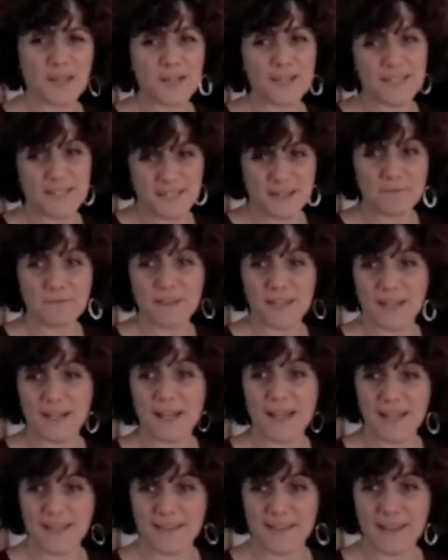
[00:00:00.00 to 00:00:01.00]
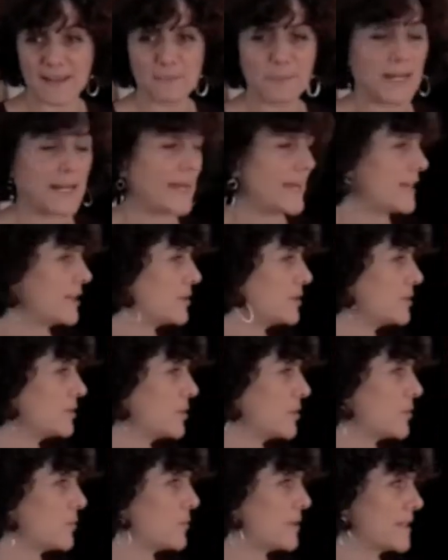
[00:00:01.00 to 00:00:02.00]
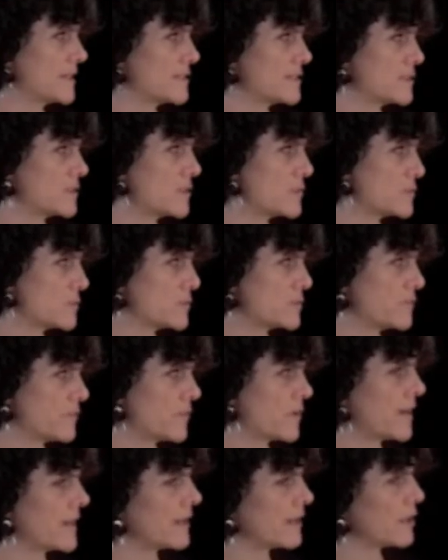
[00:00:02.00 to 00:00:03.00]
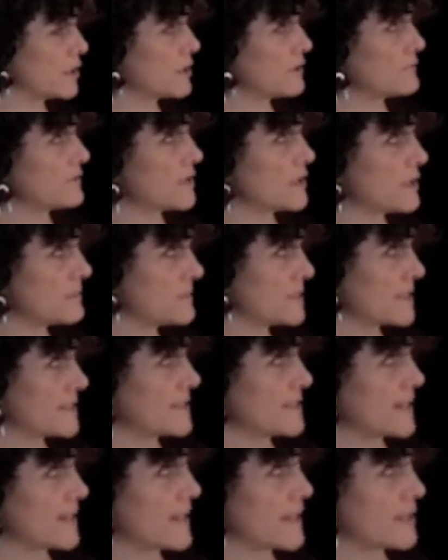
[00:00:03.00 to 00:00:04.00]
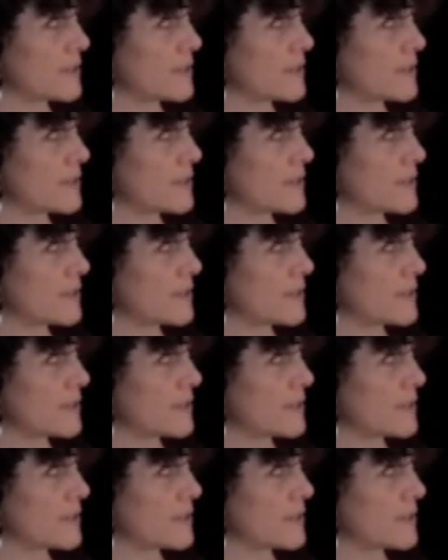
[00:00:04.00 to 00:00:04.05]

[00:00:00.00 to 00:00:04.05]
something like that. But I don't know what it's used for. A lot of the objects that I